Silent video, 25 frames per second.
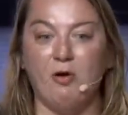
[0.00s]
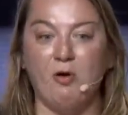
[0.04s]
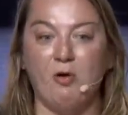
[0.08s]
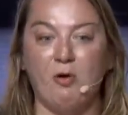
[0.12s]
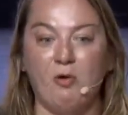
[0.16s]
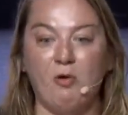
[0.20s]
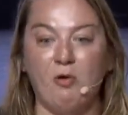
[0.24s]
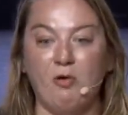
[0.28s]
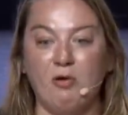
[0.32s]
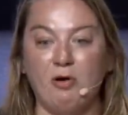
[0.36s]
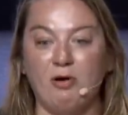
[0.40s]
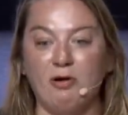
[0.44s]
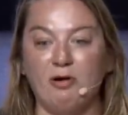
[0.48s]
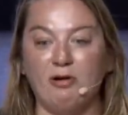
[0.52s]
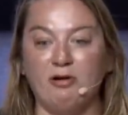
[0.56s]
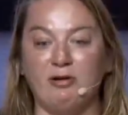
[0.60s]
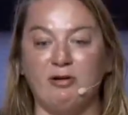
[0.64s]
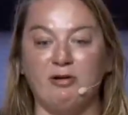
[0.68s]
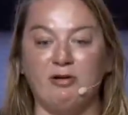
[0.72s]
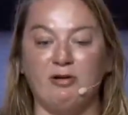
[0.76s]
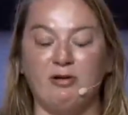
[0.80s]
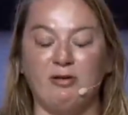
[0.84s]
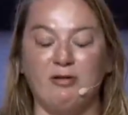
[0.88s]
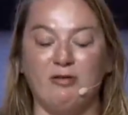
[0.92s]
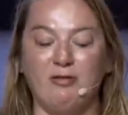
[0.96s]

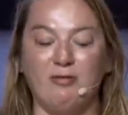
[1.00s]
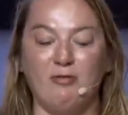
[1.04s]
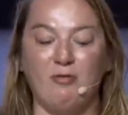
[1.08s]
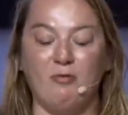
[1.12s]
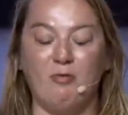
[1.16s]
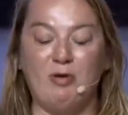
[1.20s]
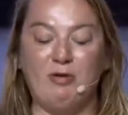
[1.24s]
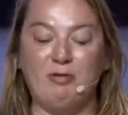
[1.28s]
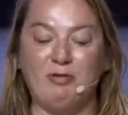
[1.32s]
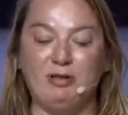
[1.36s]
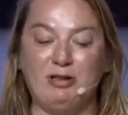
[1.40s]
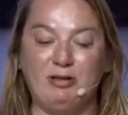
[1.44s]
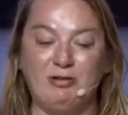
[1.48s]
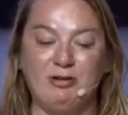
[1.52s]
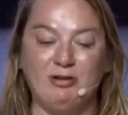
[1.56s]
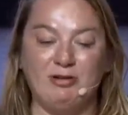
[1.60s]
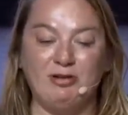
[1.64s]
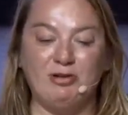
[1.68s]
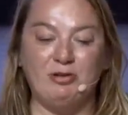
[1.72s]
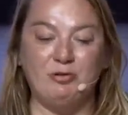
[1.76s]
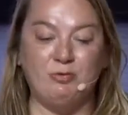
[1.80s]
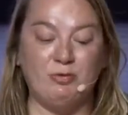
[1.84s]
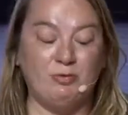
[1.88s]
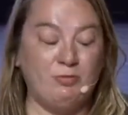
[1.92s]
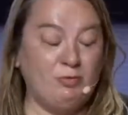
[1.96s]
or we would look
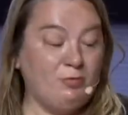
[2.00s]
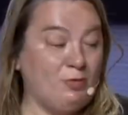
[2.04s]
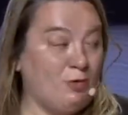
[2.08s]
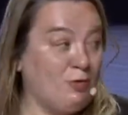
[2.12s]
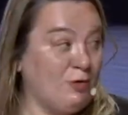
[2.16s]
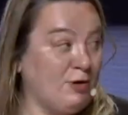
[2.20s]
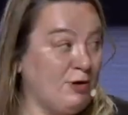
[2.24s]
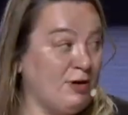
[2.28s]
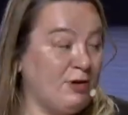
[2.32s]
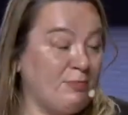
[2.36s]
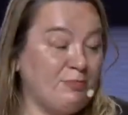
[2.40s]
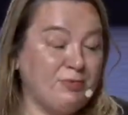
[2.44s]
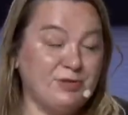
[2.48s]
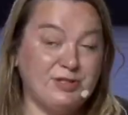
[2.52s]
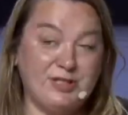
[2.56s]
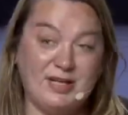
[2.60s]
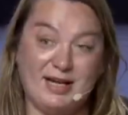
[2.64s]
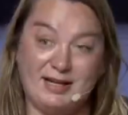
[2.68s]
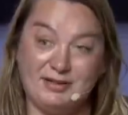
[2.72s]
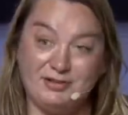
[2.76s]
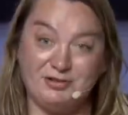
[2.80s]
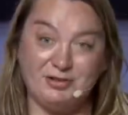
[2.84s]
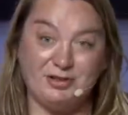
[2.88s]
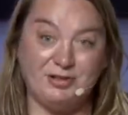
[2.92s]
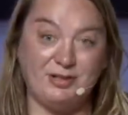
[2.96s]
to award
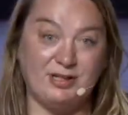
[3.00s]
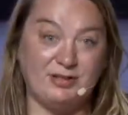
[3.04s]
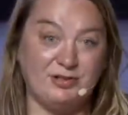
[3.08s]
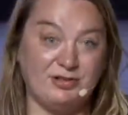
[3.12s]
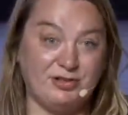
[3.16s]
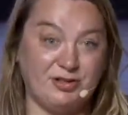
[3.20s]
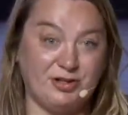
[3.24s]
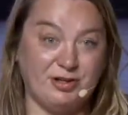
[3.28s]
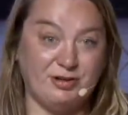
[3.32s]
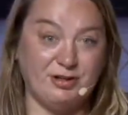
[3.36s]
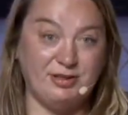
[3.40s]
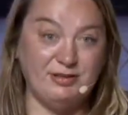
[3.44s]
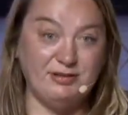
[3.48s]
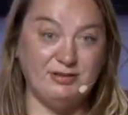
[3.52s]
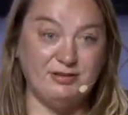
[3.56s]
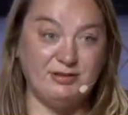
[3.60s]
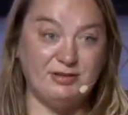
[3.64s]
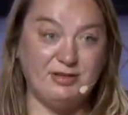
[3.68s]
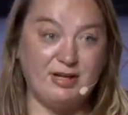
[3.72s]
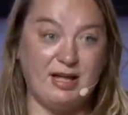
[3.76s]
protection insurance,